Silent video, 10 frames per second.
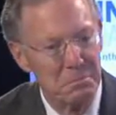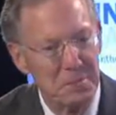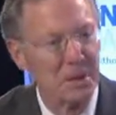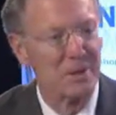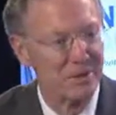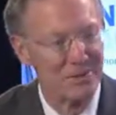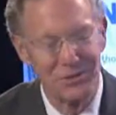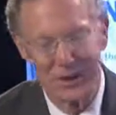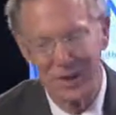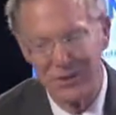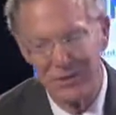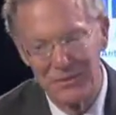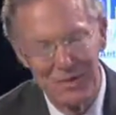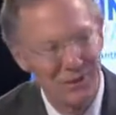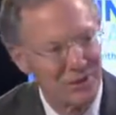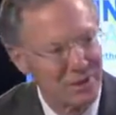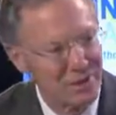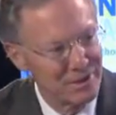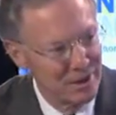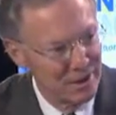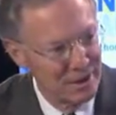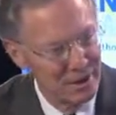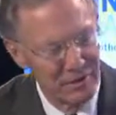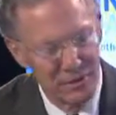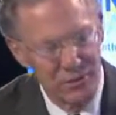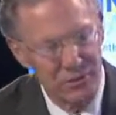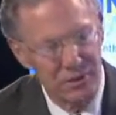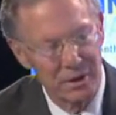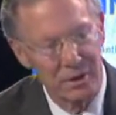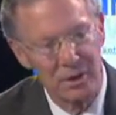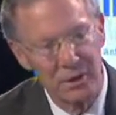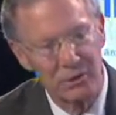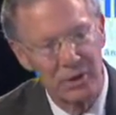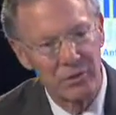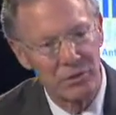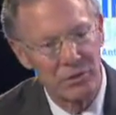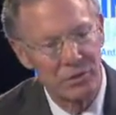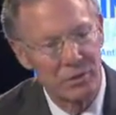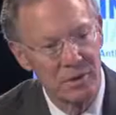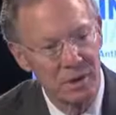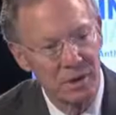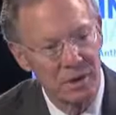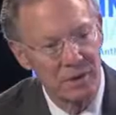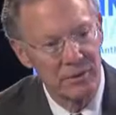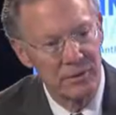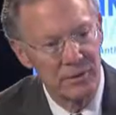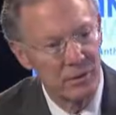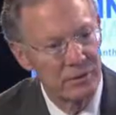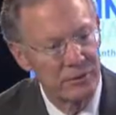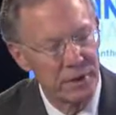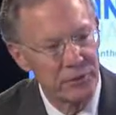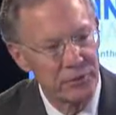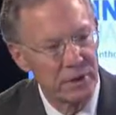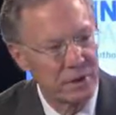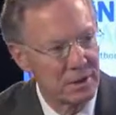millions, I guess, of these sections of acute infarction